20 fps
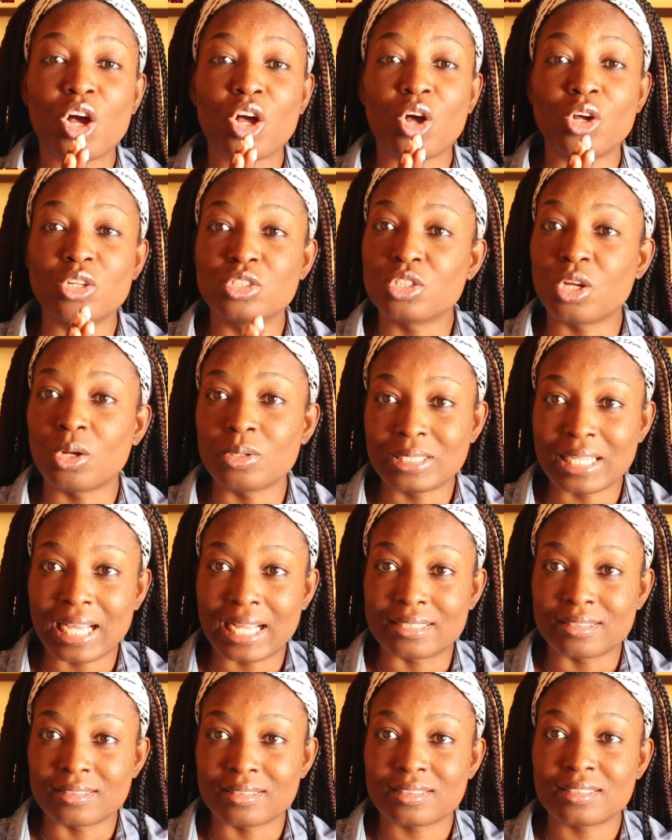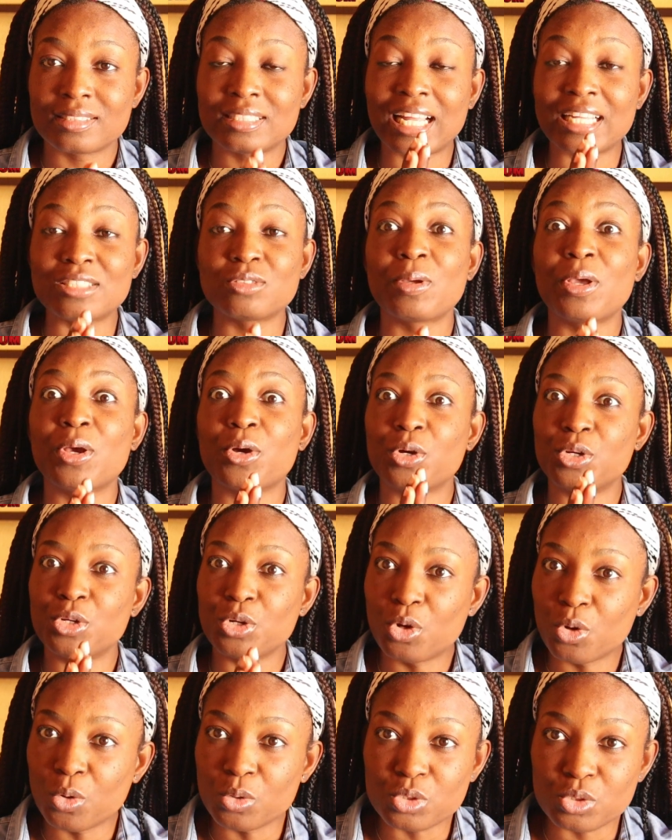consultant. That's where you're going
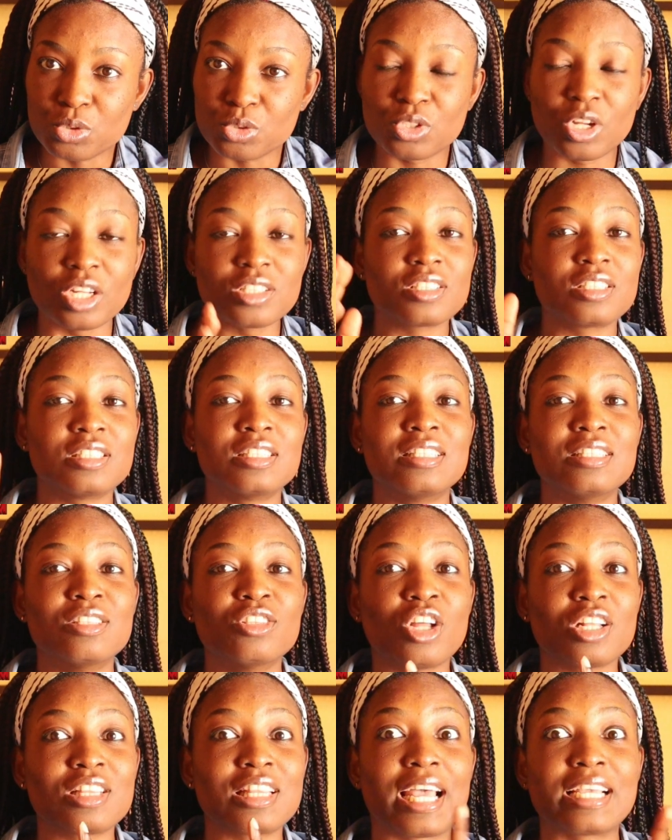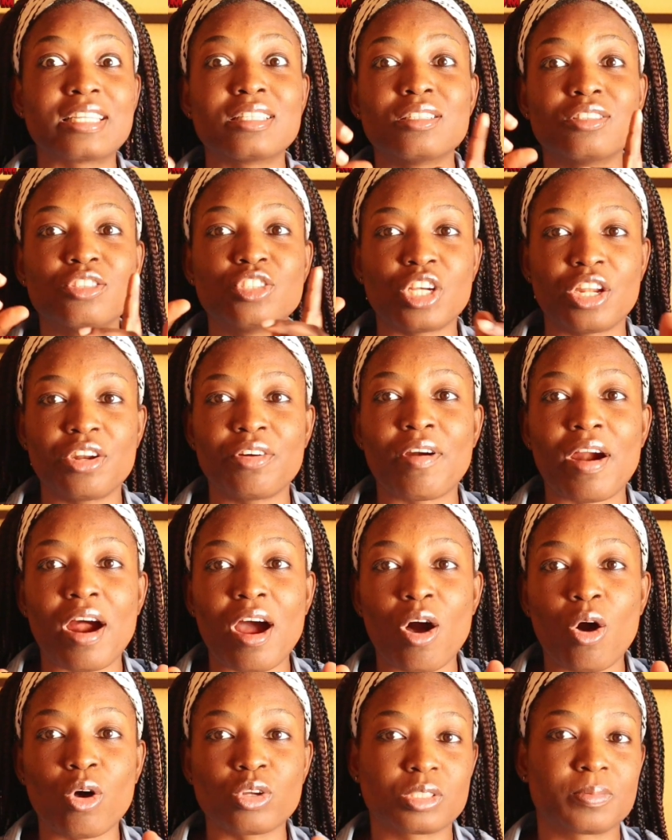to go to, not like the
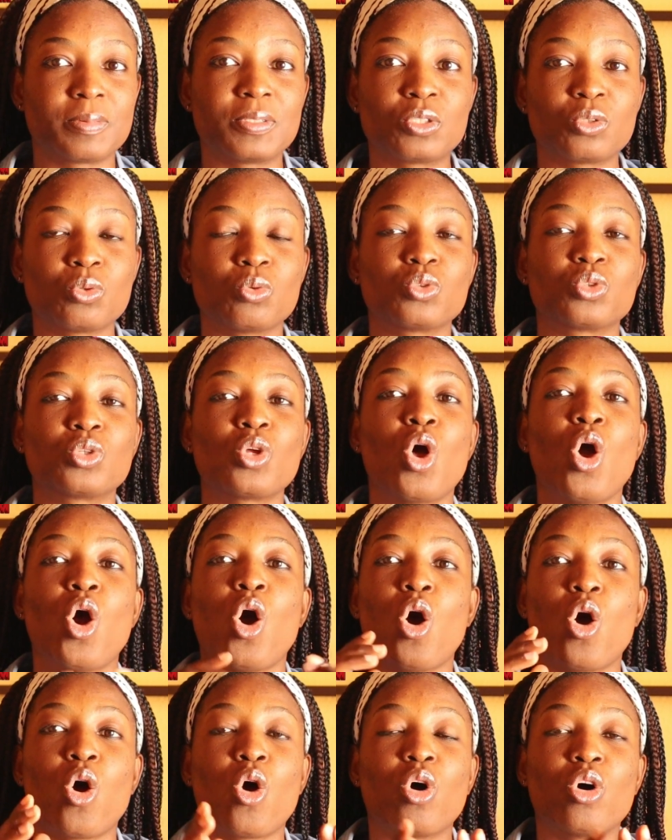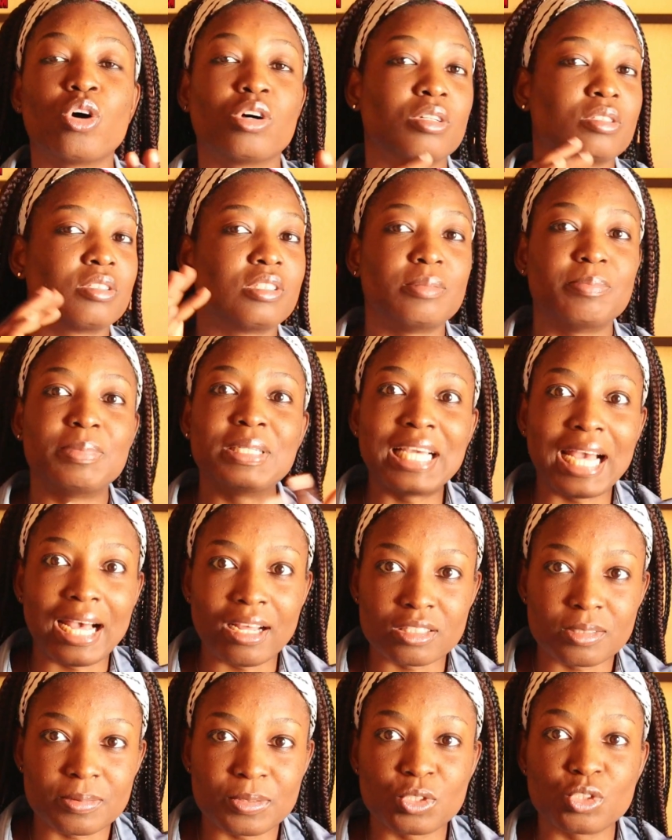general hospitals or the bigger
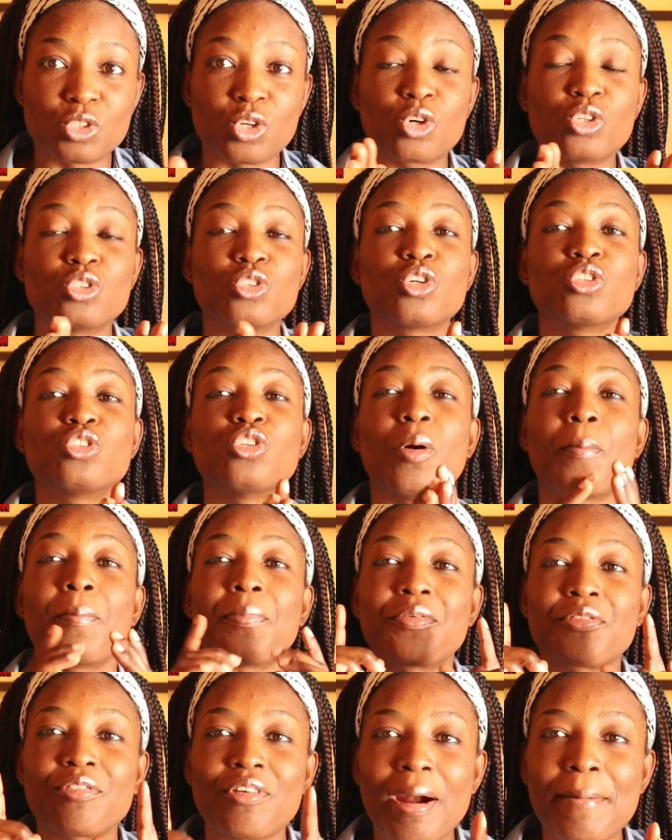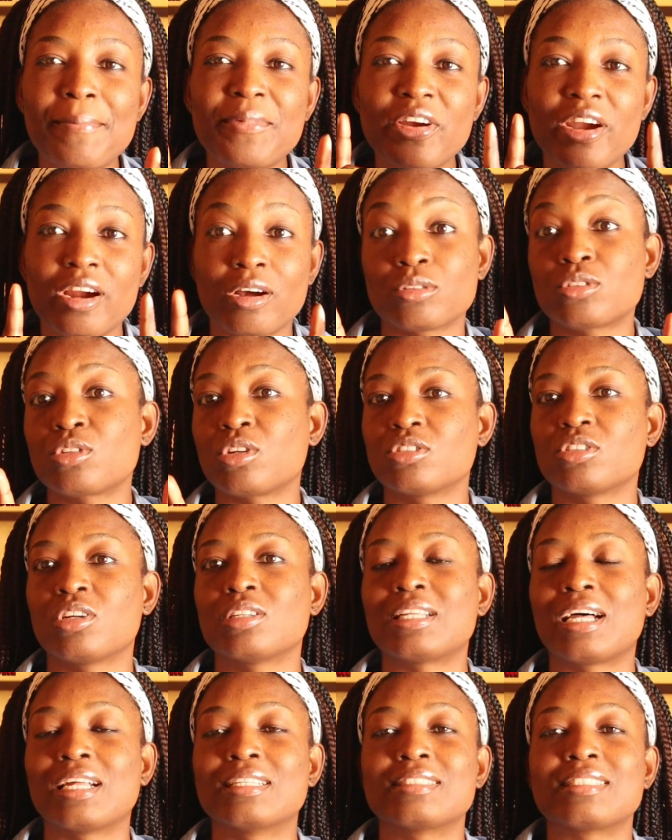hospitals. You're going to go to your primary health
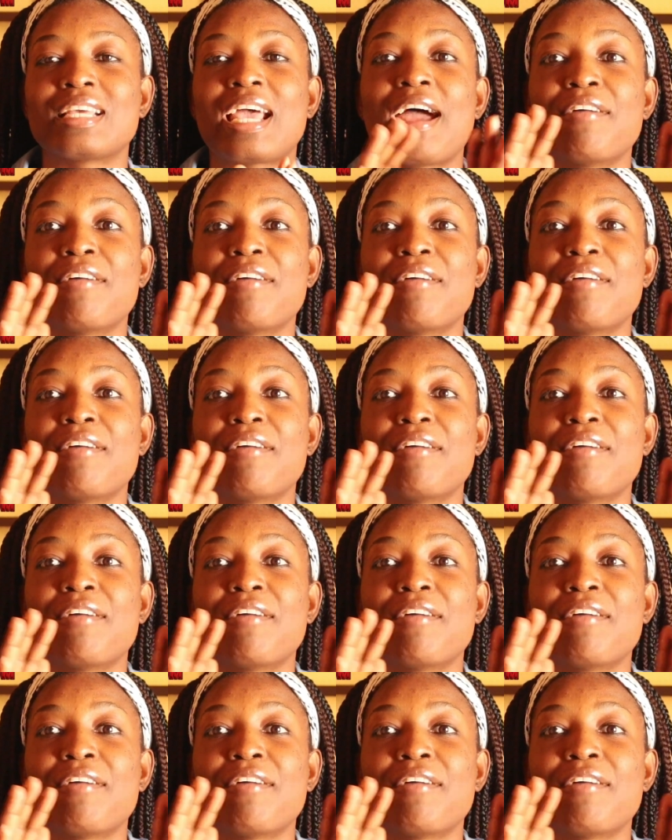consultant.